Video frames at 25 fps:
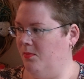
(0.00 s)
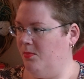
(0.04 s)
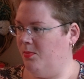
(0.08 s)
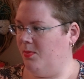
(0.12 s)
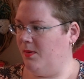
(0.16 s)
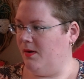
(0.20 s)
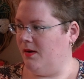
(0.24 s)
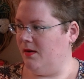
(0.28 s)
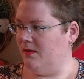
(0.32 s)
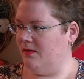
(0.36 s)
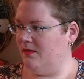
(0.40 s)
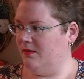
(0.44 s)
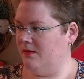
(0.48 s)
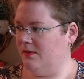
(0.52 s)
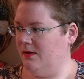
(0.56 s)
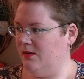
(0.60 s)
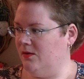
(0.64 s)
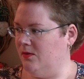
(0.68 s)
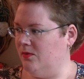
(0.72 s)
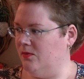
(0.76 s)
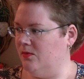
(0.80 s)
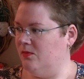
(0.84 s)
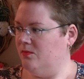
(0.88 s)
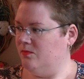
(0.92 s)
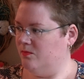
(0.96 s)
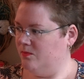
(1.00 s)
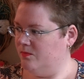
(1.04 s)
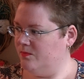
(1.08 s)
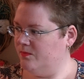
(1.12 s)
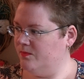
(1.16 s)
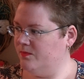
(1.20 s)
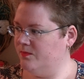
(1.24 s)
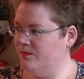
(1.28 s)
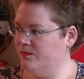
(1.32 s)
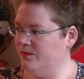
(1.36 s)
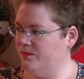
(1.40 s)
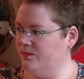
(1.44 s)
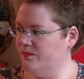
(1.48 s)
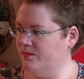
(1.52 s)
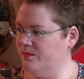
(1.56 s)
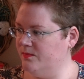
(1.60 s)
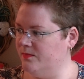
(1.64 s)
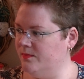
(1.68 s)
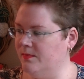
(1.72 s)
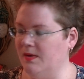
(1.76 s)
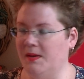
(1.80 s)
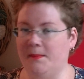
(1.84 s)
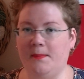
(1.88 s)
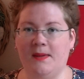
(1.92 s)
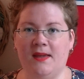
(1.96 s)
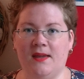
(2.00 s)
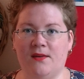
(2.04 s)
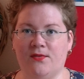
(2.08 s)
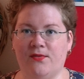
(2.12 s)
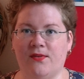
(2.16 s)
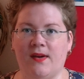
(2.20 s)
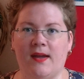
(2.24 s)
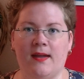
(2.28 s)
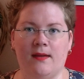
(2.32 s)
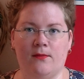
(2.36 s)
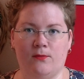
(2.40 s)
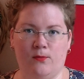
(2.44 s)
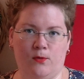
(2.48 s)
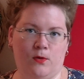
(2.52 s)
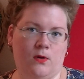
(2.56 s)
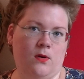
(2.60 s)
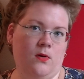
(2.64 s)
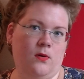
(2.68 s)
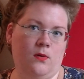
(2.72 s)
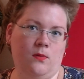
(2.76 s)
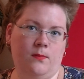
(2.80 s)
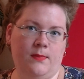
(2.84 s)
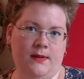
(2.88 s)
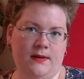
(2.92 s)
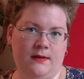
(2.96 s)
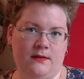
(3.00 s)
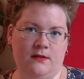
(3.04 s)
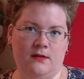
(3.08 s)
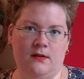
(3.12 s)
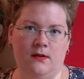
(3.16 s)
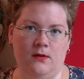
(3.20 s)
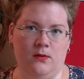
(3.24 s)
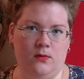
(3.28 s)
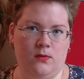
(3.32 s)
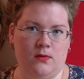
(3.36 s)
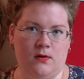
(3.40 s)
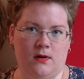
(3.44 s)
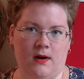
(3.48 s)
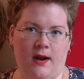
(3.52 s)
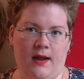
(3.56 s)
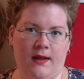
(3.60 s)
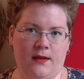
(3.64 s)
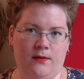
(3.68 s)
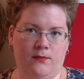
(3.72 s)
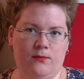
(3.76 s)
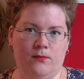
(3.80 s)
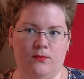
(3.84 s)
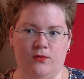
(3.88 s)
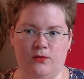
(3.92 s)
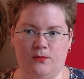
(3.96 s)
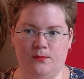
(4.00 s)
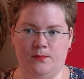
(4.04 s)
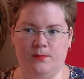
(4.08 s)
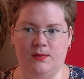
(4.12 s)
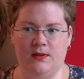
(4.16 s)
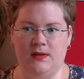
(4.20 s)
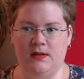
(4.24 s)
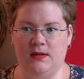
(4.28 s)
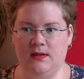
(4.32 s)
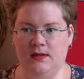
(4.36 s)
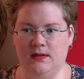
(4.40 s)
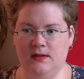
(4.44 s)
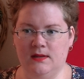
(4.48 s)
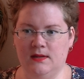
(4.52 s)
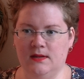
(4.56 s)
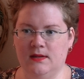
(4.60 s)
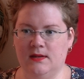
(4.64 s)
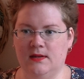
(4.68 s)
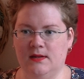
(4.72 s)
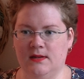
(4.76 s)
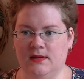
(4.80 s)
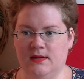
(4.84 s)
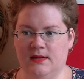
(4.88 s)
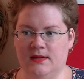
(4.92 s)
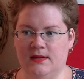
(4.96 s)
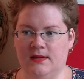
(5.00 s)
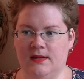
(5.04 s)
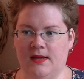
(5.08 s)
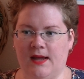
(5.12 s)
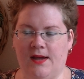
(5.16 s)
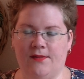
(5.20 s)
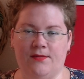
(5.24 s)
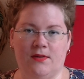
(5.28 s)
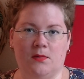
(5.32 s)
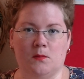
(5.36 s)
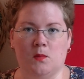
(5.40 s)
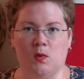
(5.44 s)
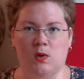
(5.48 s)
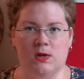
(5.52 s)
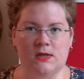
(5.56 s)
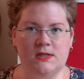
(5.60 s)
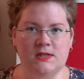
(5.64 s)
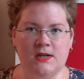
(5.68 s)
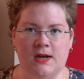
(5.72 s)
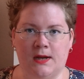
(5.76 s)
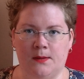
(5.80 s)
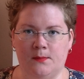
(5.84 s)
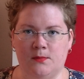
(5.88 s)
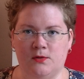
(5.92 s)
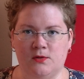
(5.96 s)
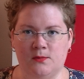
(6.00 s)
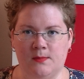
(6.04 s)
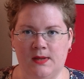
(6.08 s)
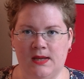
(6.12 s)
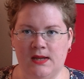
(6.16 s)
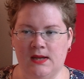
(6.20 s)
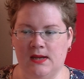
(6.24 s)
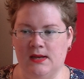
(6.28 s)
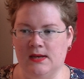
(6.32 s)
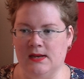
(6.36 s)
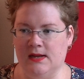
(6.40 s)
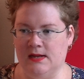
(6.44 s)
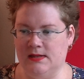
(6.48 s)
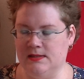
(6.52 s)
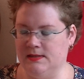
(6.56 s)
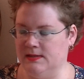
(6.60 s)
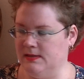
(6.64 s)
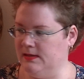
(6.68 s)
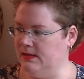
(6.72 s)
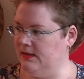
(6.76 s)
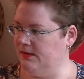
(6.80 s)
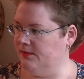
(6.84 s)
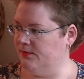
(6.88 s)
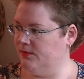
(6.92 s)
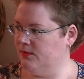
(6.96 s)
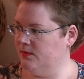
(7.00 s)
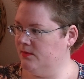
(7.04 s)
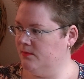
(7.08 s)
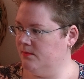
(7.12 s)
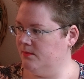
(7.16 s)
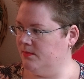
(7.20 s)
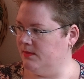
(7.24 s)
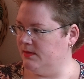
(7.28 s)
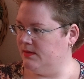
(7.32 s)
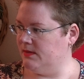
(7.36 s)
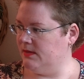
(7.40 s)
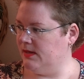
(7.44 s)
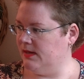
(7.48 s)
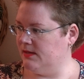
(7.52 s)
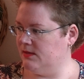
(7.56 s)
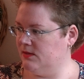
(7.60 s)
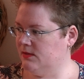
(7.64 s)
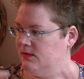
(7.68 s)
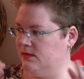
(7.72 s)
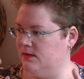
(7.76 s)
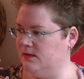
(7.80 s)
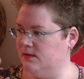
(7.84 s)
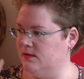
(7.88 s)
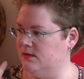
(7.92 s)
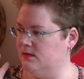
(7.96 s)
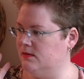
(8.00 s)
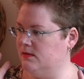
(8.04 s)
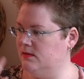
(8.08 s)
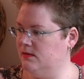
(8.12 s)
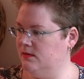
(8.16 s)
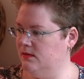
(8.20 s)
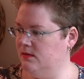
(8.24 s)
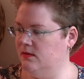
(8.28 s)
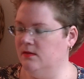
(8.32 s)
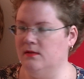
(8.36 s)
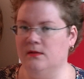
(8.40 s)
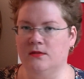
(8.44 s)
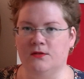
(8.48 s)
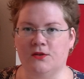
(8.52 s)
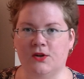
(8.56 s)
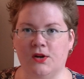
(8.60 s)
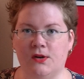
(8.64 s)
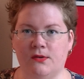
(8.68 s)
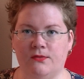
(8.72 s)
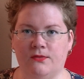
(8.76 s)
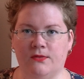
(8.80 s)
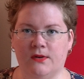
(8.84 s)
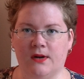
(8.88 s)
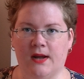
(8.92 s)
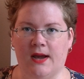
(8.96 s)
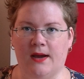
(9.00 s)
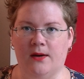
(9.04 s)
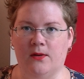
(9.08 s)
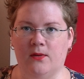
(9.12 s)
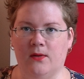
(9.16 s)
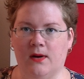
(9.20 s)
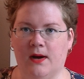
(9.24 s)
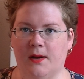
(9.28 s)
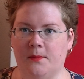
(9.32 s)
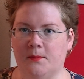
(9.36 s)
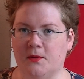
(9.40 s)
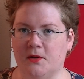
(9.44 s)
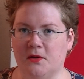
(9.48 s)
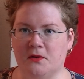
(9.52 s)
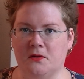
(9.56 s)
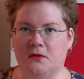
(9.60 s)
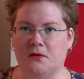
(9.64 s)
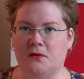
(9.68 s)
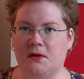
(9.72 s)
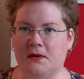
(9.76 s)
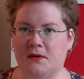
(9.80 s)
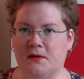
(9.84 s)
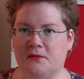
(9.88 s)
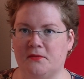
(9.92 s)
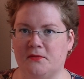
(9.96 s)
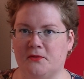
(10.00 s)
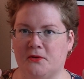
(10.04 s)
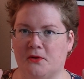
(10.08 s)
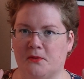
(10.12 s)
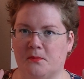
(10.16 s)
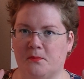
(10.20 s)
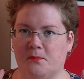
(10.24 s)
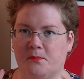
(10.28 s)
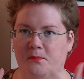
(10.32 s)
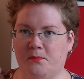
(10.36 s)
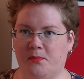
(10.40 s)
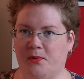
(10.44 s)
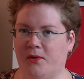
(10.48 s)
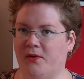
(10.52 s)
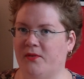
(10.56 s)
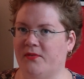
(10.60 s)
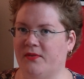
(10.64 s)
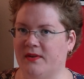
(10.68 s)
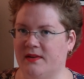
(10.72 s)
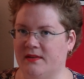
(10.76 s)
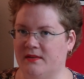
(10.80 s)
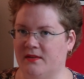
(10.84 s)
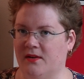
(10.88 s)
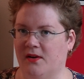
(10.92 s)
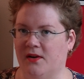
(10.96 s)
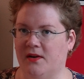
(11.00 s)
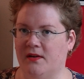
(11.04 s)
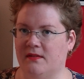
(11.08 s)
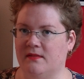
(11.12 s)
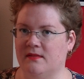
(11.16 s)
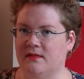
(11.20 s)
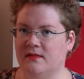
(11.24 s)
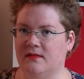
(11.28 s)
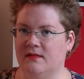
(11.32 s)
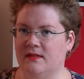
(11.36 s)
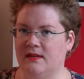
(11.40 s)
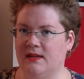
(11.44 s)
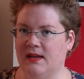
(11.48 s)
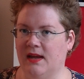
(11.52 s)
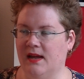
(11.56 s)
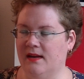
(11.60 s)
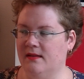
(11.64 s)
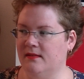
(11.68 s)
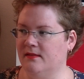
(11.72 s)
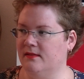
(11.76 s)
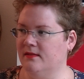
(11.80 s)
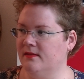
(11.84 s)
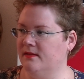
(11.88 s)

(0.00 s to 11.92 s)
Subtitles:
But still, maybe if I would go a bit slower I would be having more time to make it nice and even, but that's just not for now. I'm not going for perfect yarn yet.